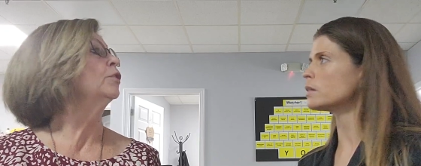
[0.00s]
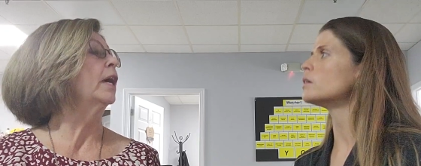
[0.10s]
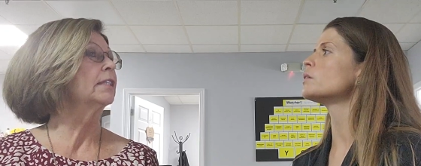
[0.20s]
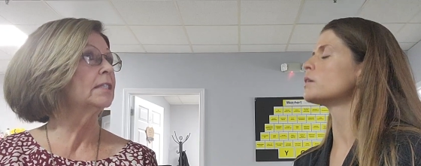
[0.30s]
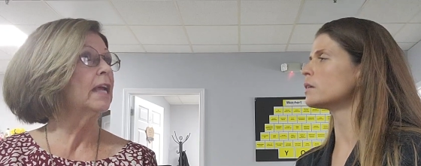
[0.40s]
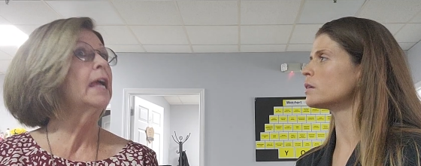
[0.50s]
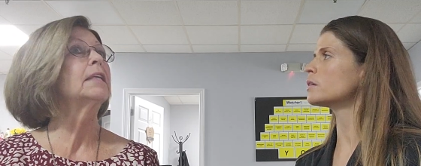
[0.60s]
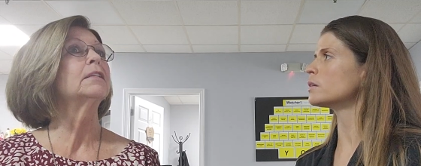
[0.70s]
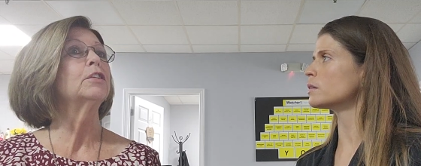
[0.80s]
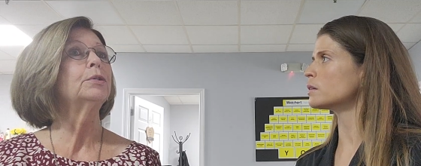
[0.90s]
Speaker 1: Correct. Okay.
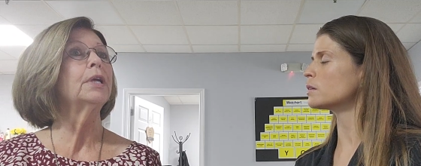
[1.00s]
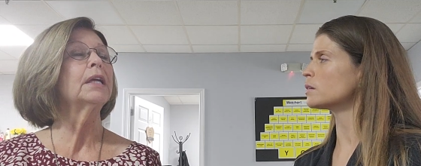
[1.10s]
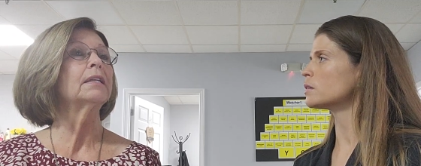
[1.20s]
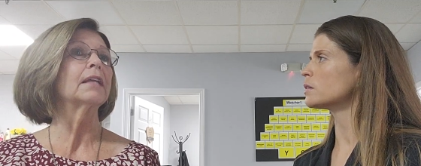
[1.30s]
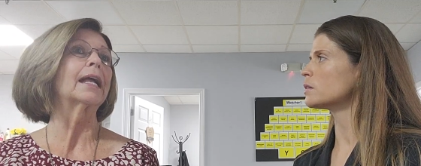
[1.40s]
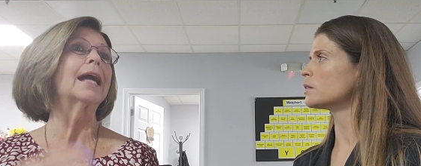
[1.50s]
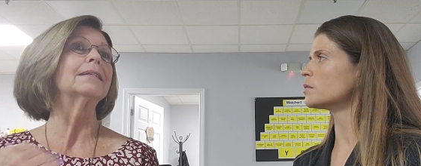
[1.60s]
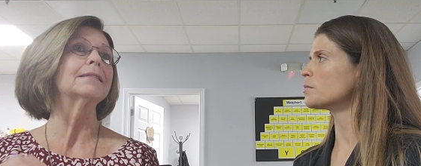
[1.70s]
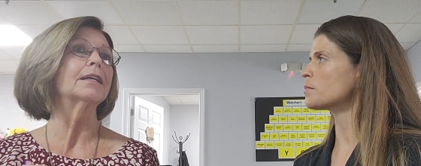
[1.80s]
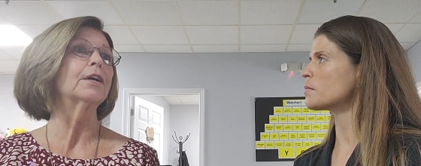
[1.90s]
And you can, like I
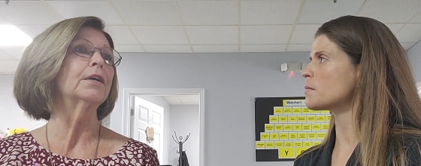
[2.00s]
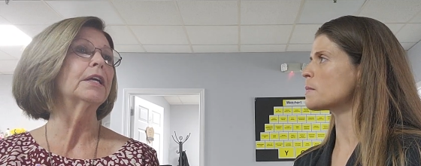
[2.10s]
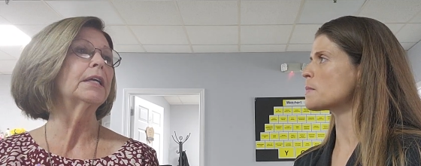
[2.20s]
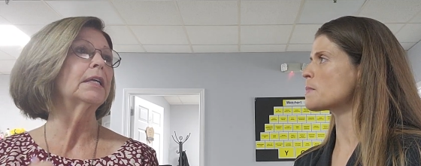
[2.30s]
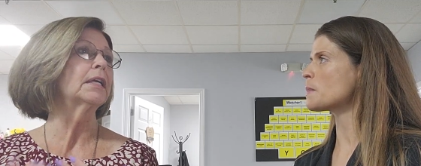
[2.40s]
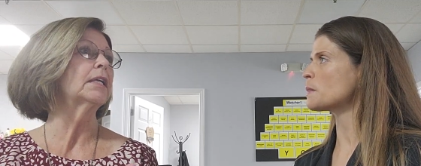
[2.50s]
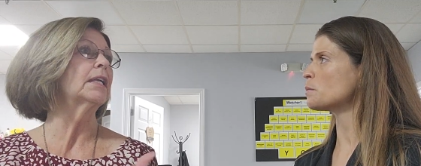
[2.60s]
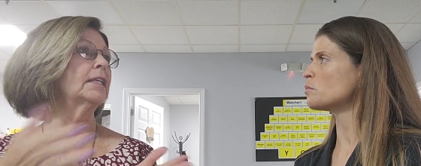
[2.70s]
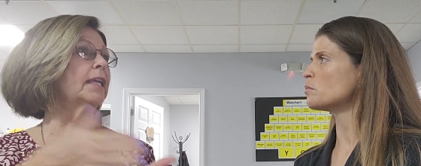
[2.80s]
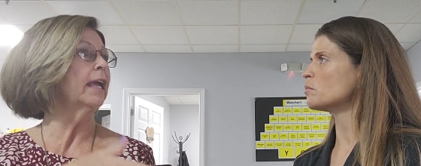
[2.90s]
started in
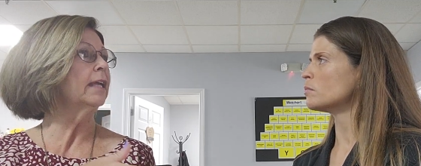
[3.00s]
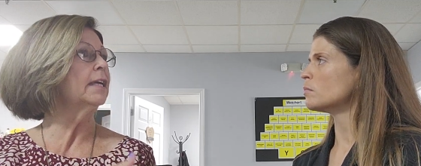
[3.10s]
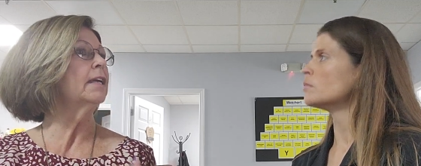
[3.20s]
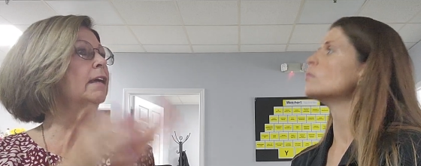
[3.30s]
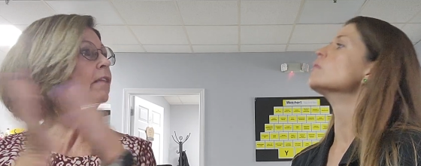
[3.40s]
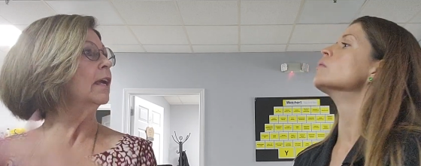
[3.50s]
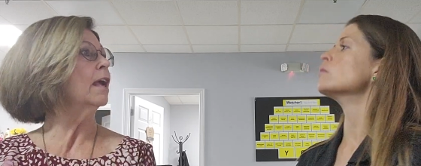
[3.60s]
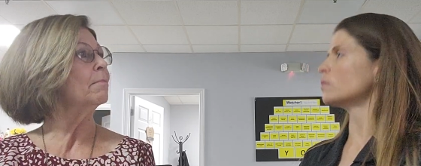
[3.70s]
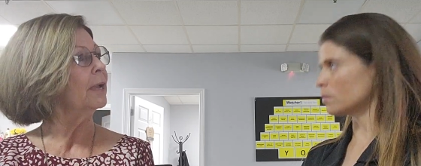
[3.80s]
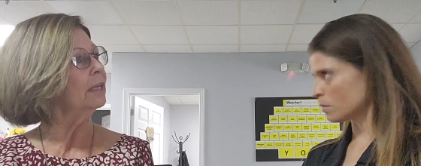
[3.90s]
Indiana and then
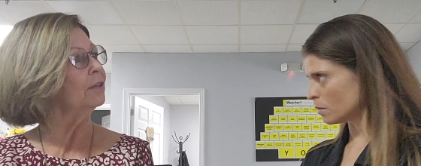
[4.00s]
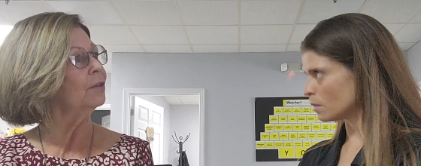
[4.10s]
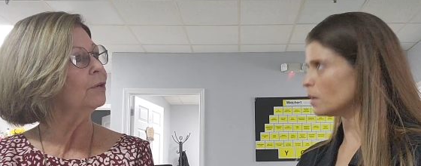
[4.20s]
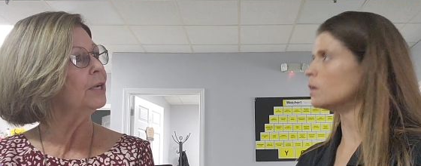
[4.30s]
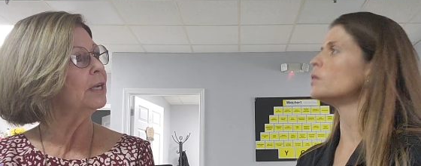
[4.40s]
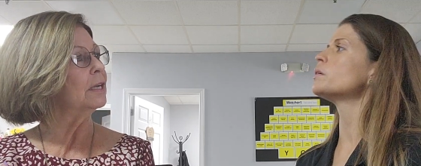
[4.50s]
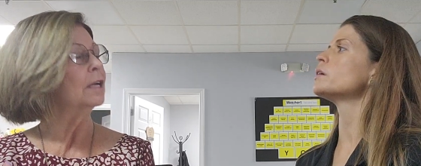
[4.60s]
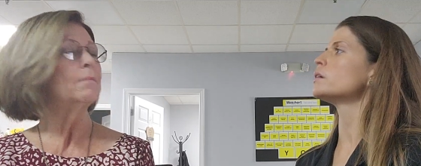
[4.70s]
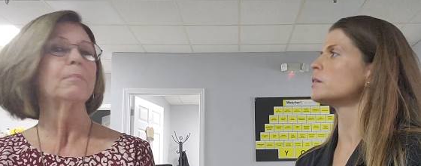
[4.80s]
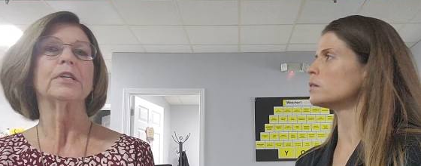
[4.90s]
got my Illinois.
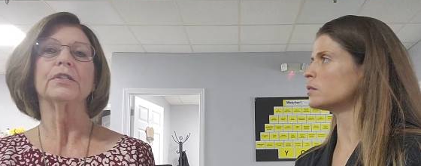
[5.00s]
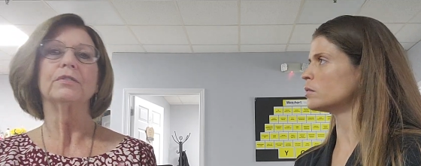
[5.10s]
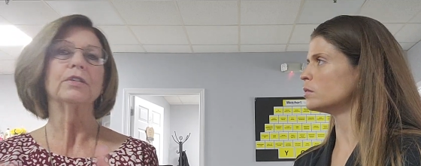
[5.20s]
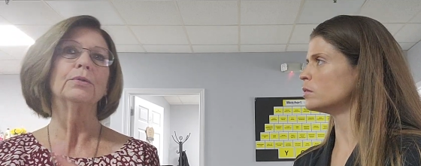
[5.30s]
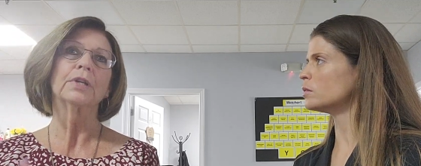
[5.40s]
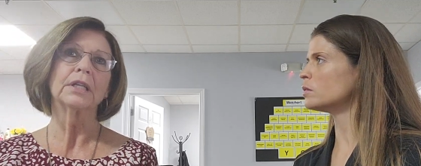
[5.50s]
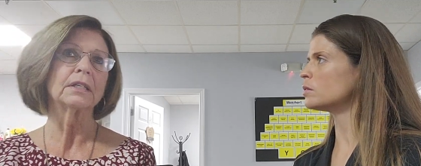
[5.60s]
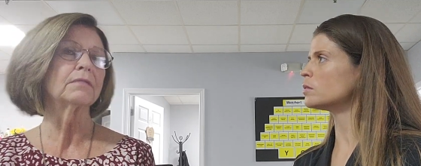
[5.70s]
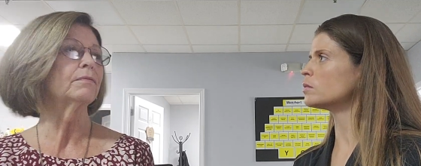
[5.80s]
Okay. But you can